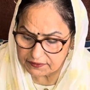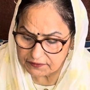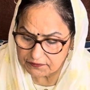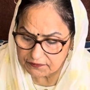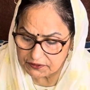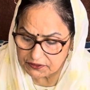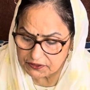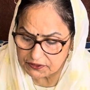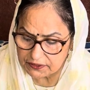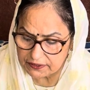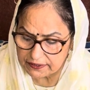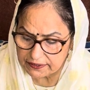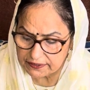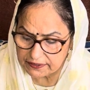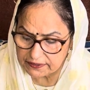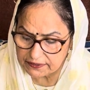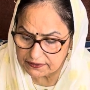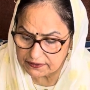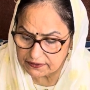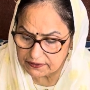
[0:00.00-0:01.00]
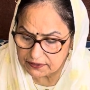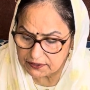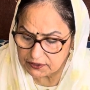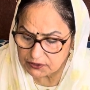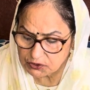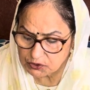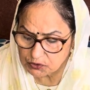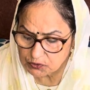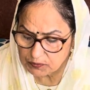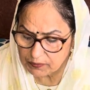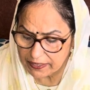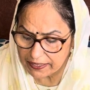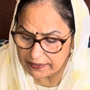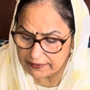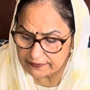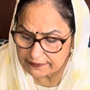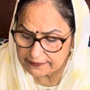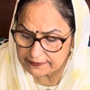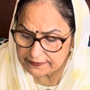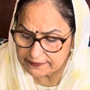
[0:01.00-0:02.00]
which lead to
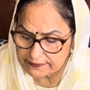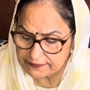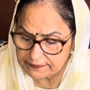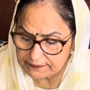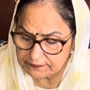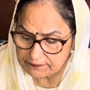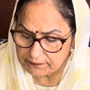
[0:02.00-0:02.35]
maladies.